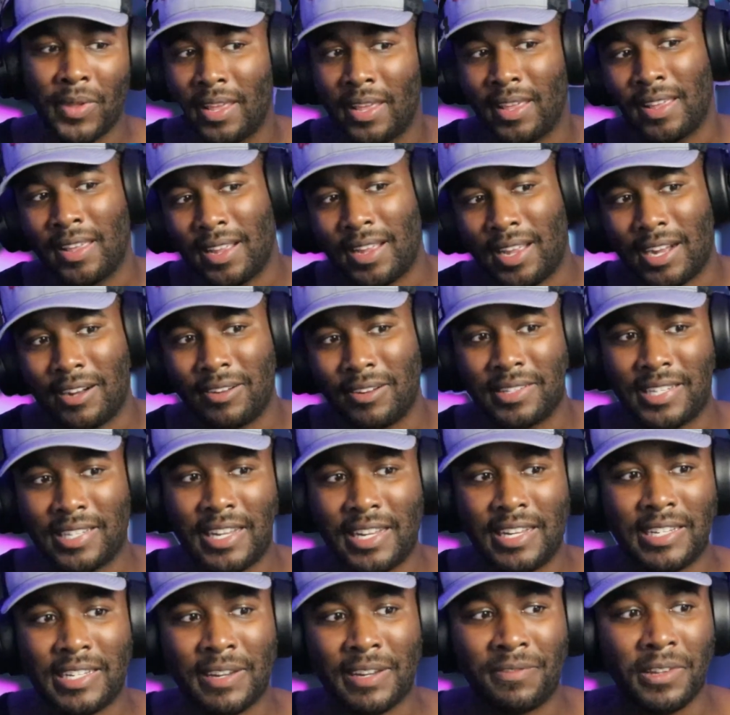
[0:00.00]
I would
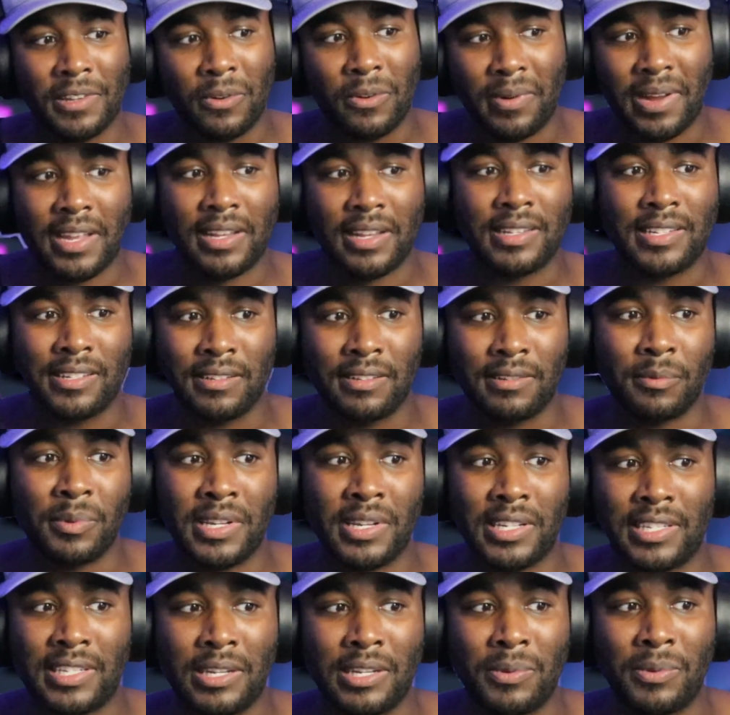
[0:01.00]
say definitely wait until we
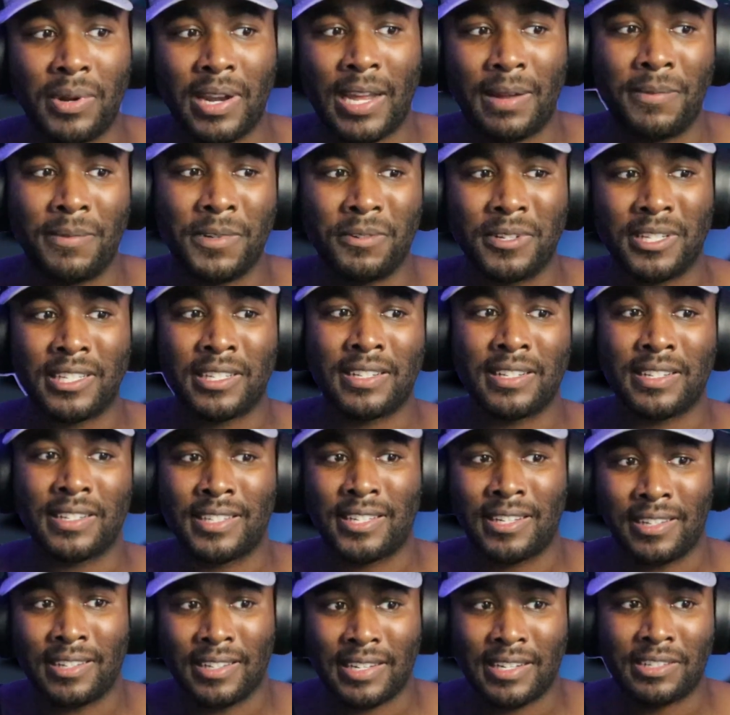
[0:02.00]
see what happens with the
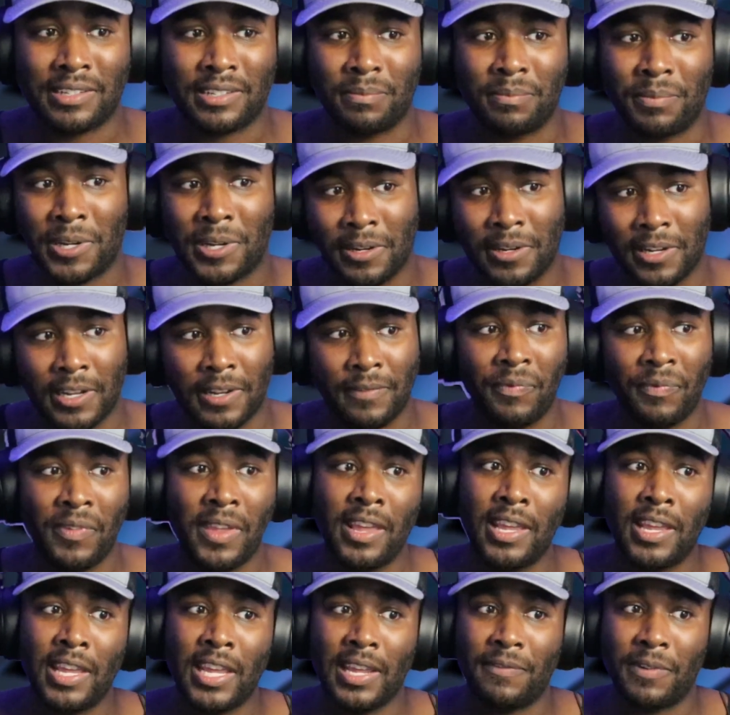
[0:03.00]
consolidation period.
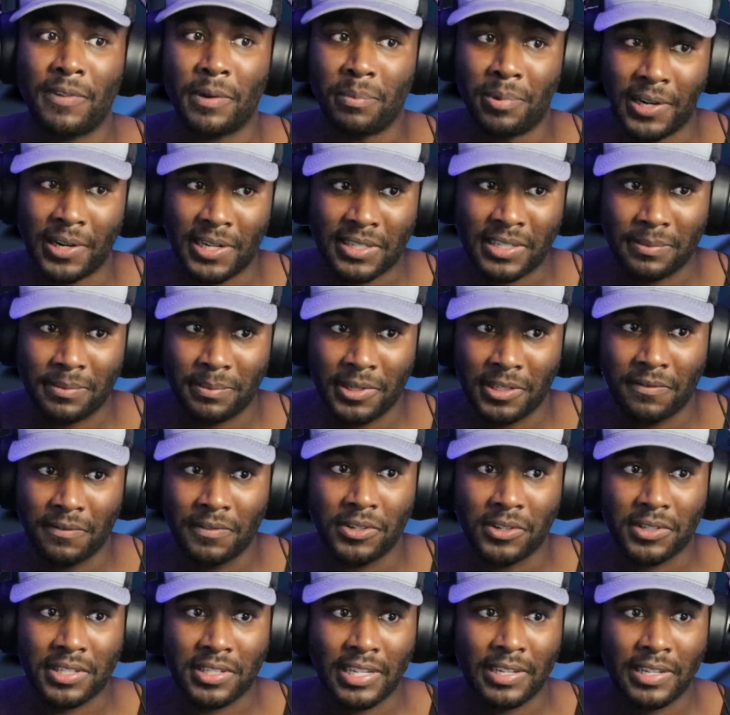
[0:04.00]
If it breaks above
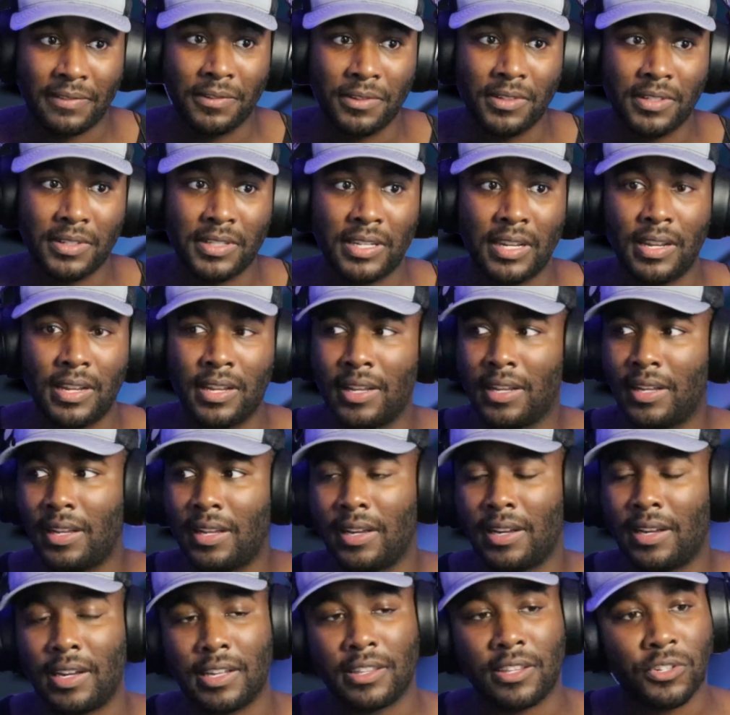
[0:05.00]
those levels,
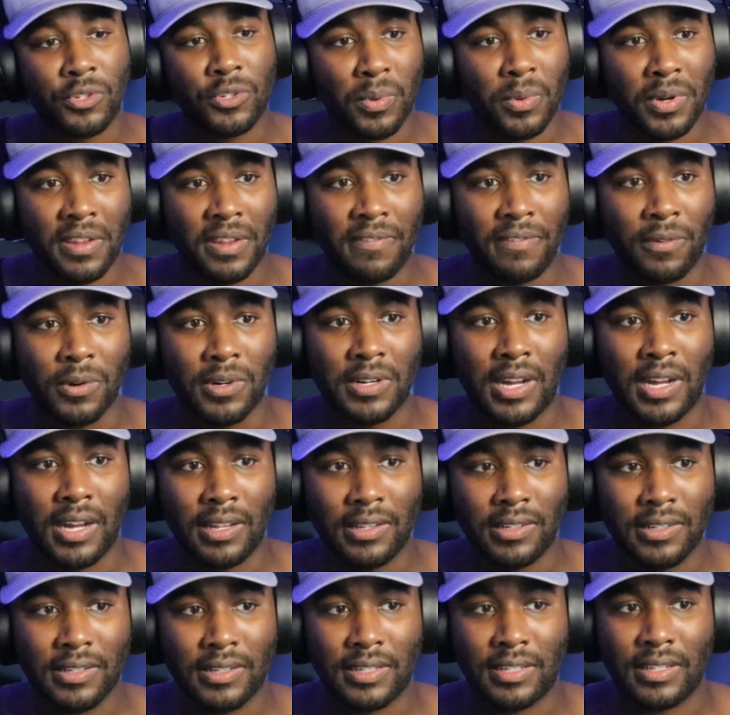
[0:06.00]
uh, the twenty-four
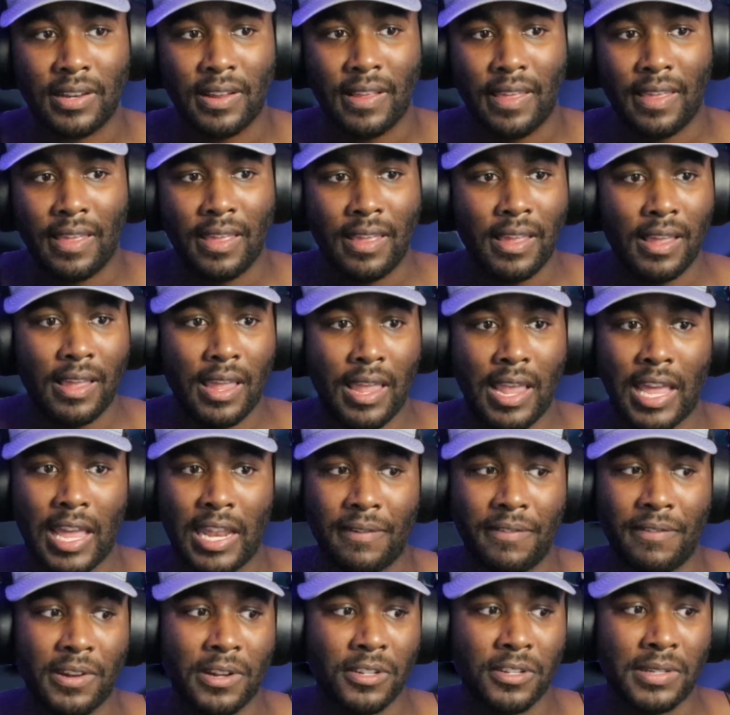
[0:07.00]
dollars, and
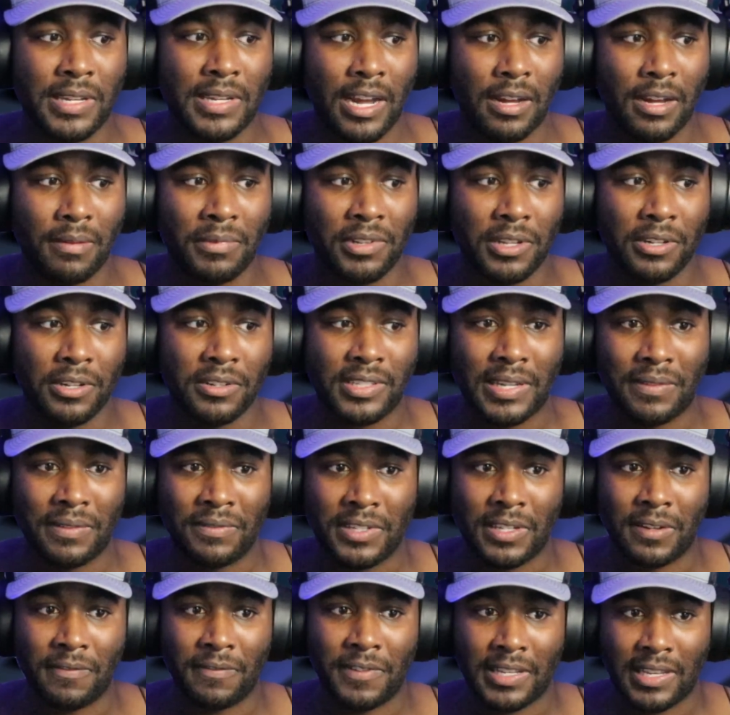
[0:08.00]
if it goes down below
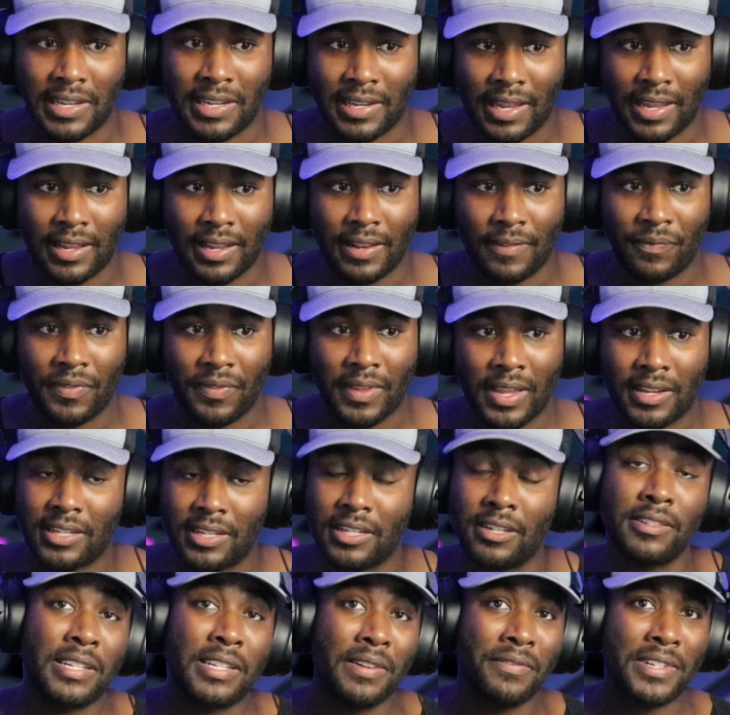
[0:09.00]
seventeen fifty-eight
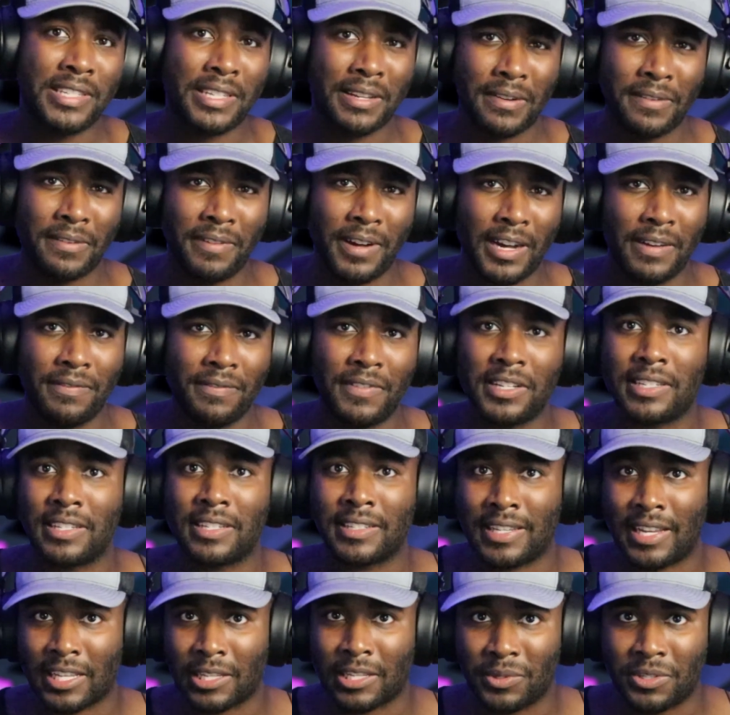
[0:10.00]
or seventeen seventy-five, that's
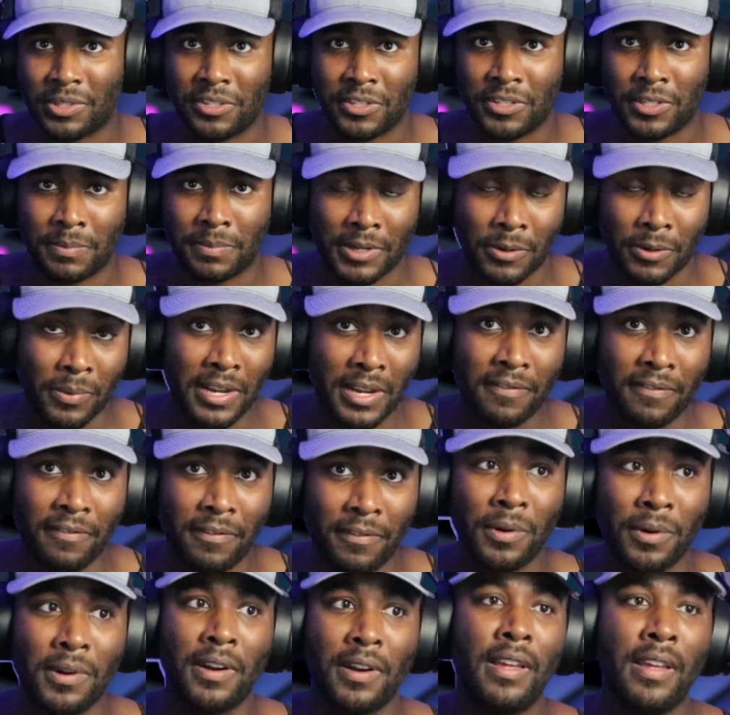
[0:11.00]
exactly what you should be waiting
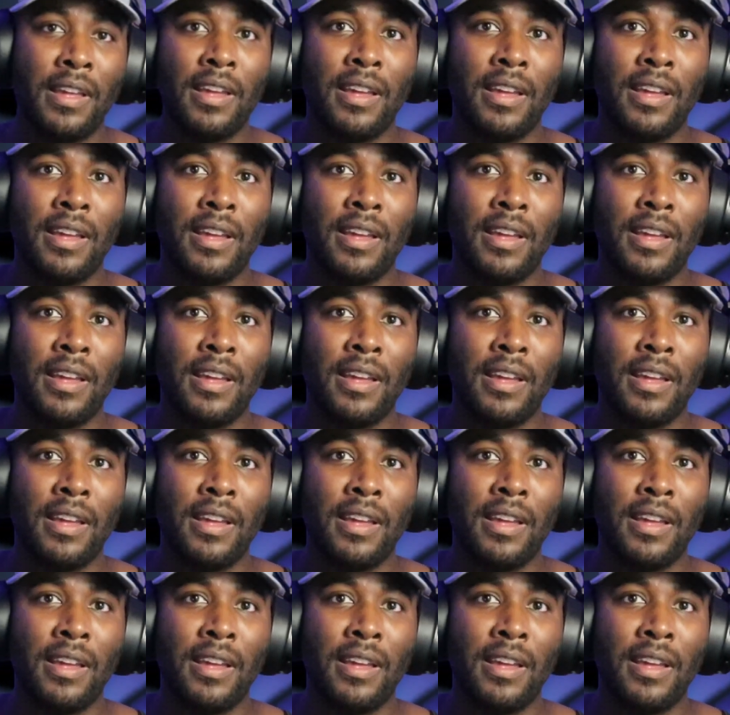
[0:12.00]
for.